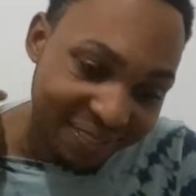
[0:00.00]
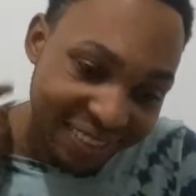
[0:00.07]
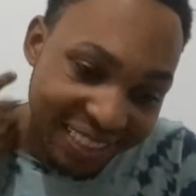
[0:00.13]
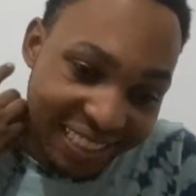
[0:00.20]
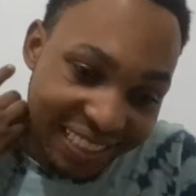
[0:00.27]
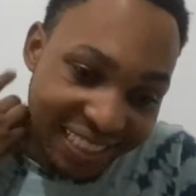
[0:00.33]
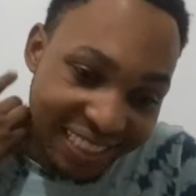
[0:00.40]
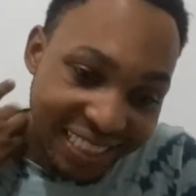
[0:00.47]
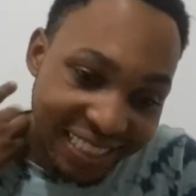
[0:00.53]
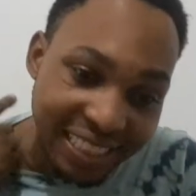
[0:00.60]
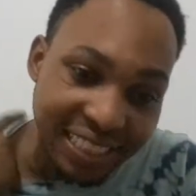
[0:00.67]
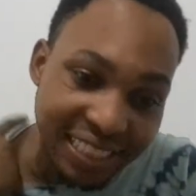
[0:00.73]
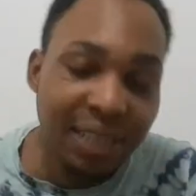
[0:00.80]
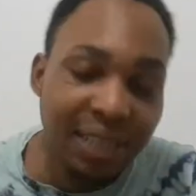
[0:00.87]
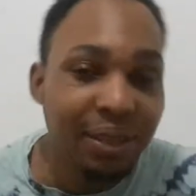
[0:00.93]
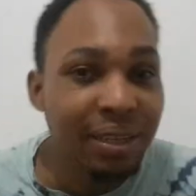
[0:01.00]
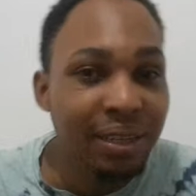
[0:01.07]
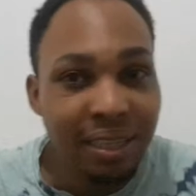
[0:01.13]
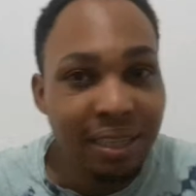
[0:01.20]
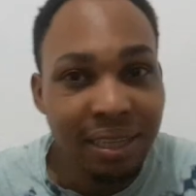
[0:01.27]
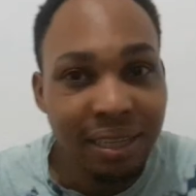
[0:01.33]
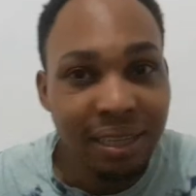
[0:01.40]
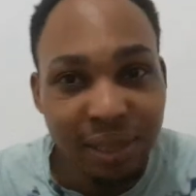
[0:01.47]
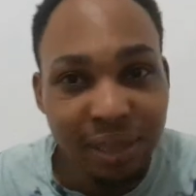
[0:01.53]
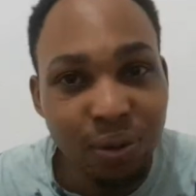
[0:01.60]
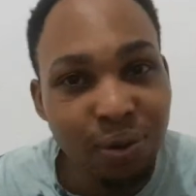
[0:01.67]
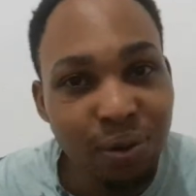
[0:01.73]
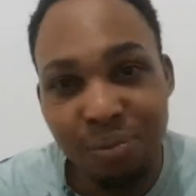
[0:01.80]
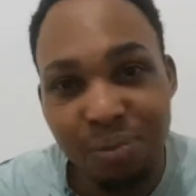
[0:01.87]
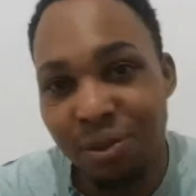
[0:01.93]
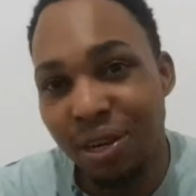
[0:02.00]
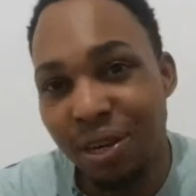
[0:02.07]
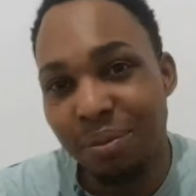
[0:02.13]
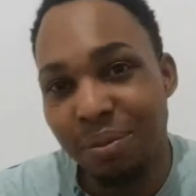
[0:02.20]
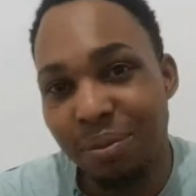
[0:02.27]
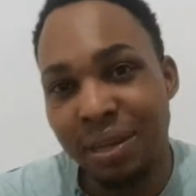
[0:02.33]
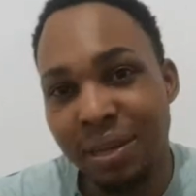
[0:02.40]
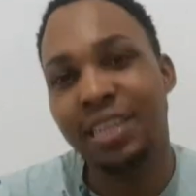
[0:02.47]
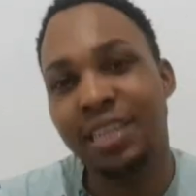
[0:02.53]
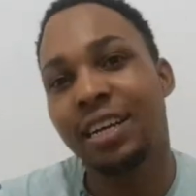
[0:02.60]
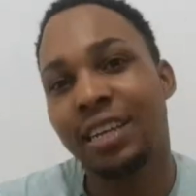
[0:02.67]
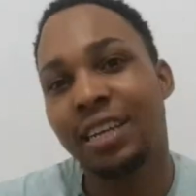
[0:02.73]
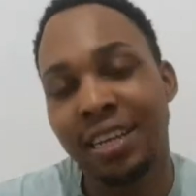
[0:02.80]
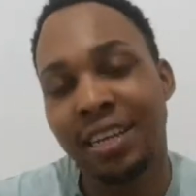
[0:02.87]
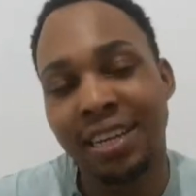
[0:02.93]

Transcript: No doubt brother, Massacre